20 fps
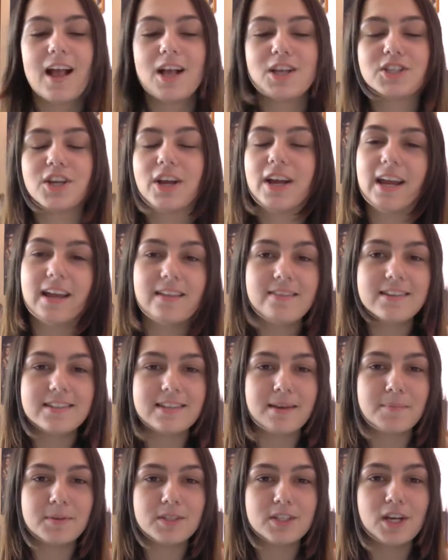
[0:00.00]
So in this
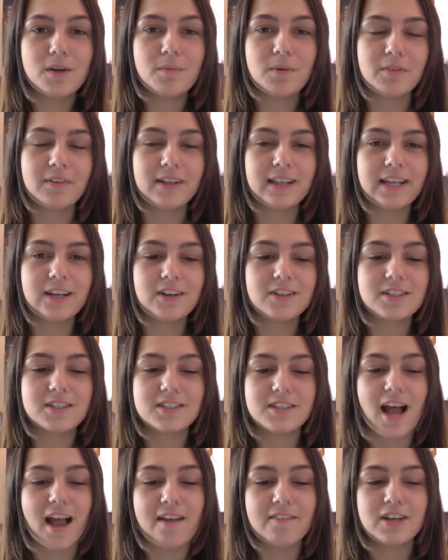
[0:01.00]
episode, we really got to
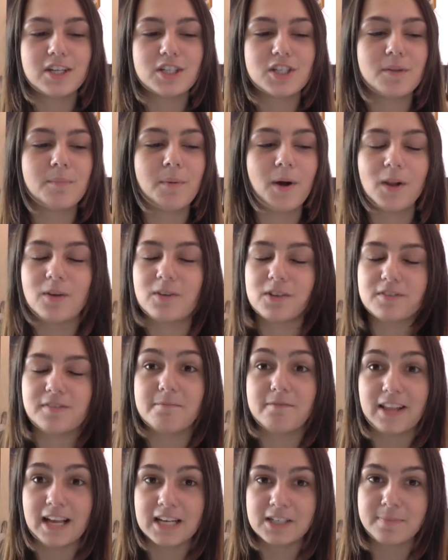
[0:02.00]
dive into the Polaris
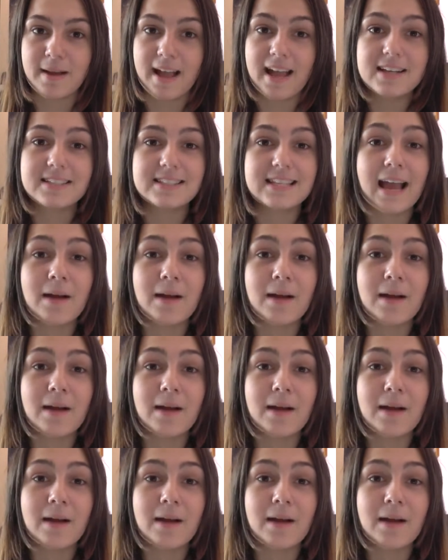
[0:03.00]
flashbacks